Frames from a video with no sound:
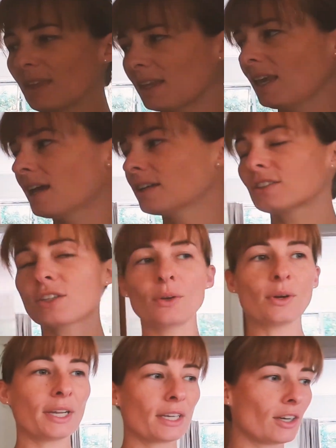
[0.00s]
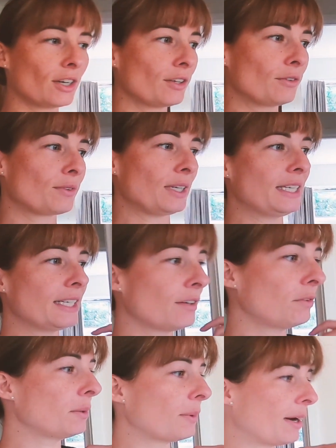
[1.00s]
yeah, so I kind of cleaned
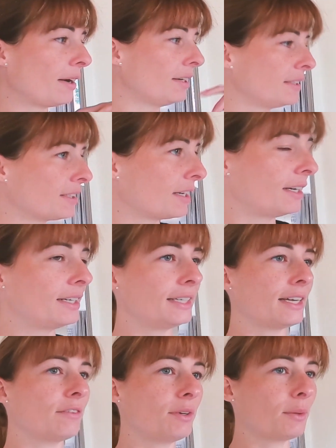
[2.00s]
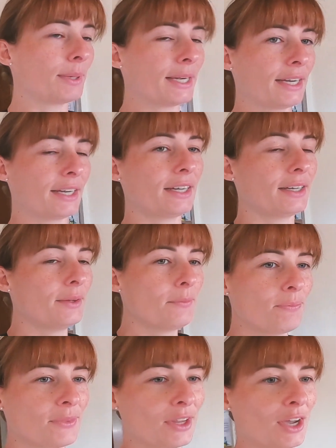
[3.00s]
everywhere, tidied everywhere.
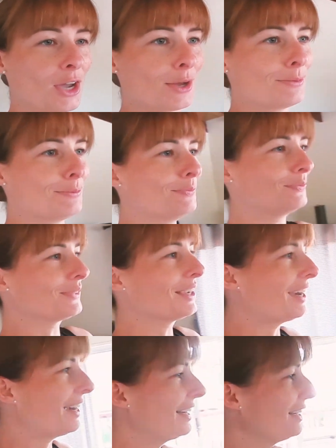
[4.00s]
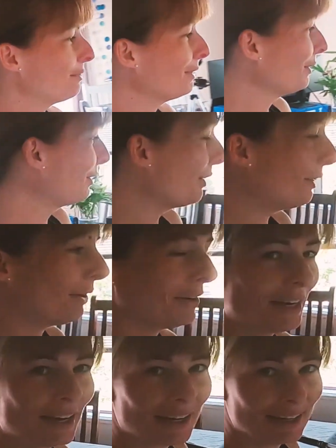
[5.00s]
I even got